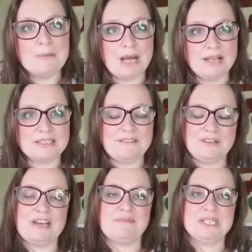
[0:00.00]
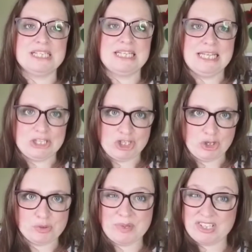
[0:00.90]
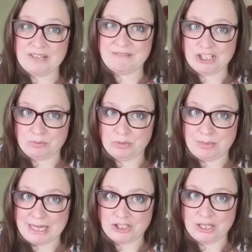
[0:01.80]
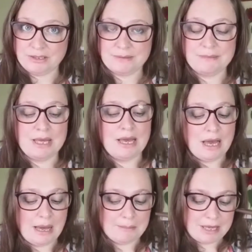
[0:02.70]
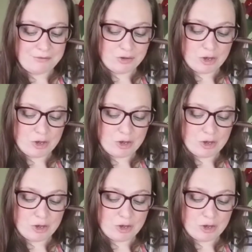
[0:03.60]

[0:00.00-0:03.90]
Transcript: But if you have a particular issue, especially in vegetable patches, if you've